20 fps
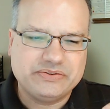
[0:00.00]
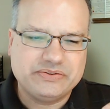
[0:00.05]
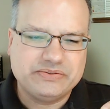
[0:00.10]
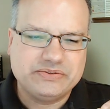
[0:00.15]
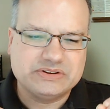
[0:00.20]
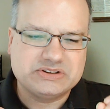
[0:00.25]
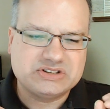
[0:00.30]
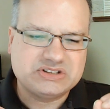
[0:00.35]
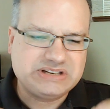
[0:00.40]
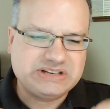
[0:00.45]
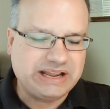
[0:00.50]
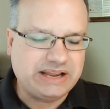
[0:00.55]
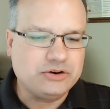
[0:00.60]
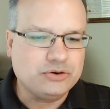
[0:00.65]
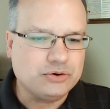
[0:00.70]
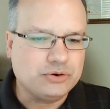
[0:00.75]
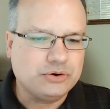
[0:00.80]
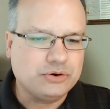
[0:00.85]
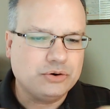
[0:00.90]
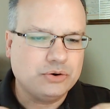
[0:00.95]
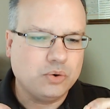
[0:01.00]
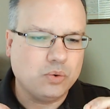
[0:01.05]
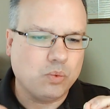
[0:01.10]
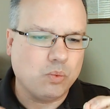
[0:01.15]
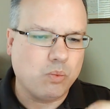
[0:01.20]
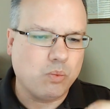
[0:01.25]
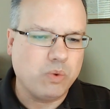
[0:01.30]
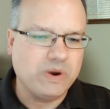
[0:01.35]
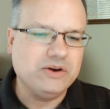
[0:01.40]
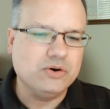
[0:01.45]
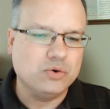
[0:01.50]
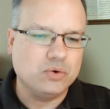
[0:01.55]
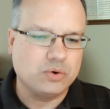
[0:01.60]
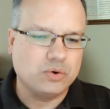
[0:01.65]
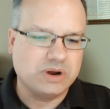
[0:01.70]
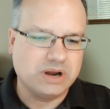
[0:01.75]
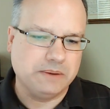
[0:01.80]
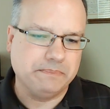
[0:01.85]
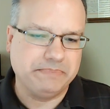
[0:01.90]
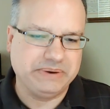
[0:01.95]
The Standard Wheel
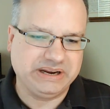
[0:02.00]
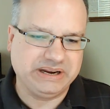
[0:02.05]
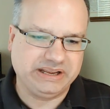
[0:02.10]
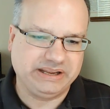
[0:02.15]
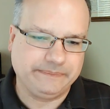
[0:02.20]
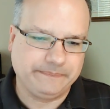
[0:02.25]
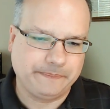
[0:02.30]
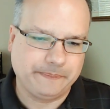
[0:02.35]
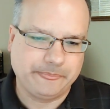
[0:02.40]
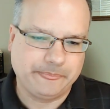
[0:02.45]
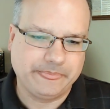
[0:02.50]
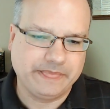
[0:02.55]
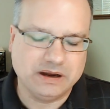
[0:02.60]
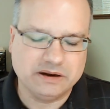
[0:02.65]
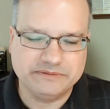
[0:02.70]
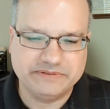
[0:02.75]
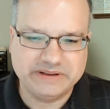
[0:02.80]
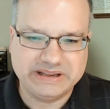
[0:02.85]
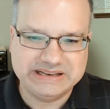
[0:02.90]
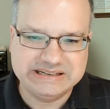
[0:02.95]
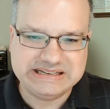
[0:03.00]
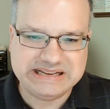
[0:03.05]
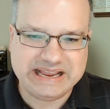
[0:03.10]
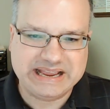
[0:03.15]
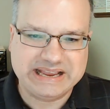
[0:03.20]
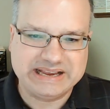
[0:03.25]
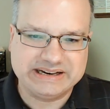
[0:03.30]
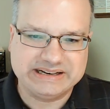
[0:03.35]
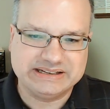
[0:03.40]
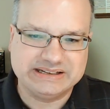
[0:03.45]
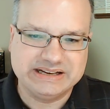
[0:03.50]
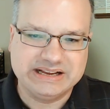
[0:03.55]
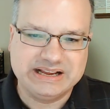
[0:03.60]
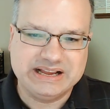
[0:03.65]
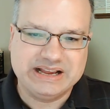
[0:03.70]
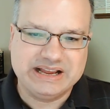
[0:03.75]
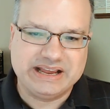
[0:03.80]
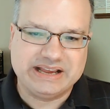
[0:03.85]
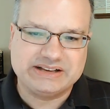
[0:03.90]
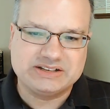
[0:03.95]
Company of Indiana
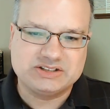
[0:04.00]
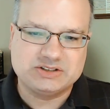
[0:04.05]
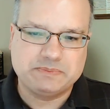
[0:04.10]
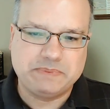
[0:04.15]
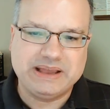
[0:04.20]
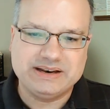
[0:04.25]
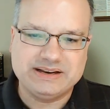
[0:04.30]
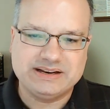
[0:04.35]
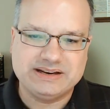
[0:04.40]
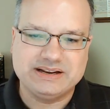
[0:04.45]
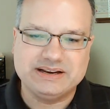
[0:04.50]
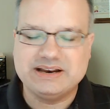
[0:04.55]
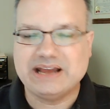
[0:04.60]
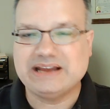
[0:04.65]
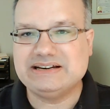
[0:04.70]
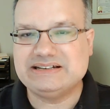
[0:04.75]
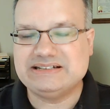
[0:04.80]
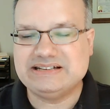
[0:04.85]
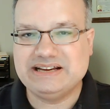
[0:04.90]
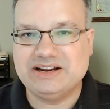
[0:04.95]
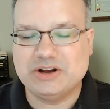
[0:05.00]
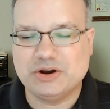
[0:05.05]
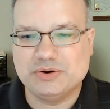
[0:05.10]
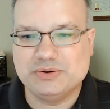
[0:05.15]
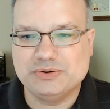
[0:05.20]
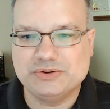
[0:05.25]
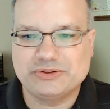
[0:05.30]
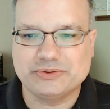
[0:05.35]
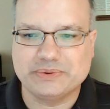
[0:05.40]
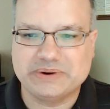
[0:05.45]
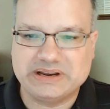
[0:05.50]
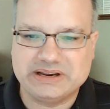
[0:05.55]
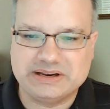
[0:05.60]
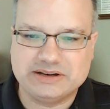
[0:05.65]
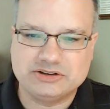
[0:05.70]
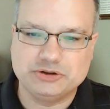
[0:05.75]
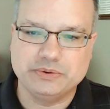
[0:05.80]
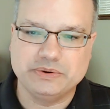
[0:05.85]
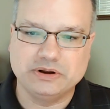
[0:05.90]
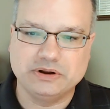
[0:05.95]
expanded in nineteen oh three
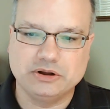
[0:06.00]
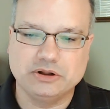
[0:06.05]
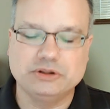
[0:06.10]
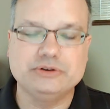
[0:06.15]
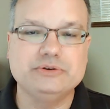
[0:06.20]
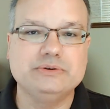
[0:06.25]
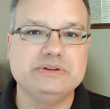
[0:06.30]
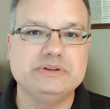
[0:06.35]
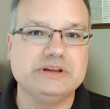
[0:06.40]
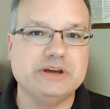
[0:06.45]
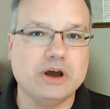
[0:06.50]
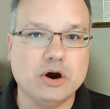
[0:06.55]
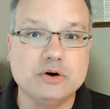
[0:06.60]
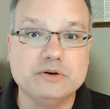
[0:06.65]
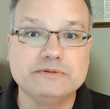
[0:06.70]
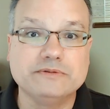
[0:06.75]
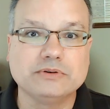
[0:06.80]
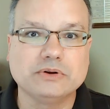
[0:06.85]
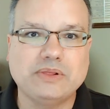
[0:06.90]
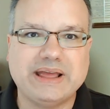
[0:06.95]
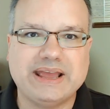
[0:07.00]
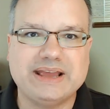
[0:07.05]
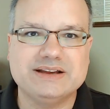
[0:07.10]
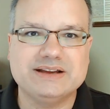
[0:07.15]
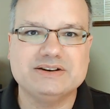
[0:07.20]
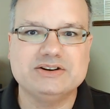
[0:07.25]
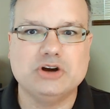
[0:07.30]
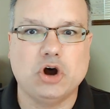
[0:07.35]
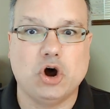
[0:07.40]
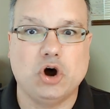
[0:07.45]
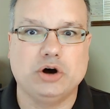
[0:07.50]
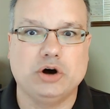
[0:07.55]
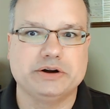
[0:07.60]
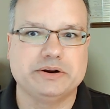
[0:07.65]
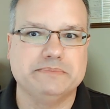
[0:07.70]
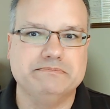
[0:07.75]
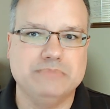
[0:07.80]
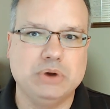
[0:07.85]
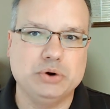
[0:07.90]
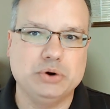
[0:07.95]
to include the Overland
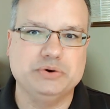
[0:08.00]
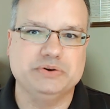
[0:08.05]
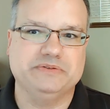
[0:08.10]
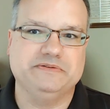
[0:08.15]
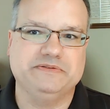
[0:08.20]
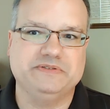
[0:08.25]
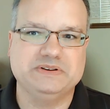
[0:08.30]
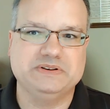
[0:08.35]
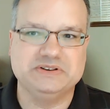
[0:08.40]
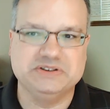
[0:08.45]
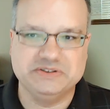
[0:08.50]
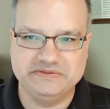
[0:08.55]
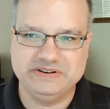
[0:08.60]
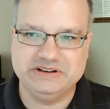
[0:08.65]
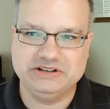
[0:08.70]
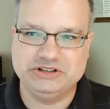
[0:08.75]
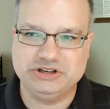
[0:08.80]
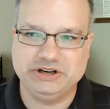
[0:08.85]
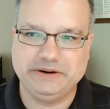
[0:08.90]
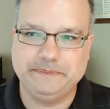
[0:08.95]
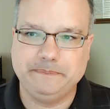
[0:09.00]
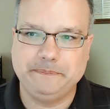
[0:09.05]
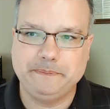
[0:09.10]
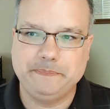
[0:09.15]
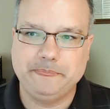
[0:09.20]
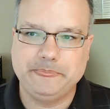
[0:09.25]
Automotive Division.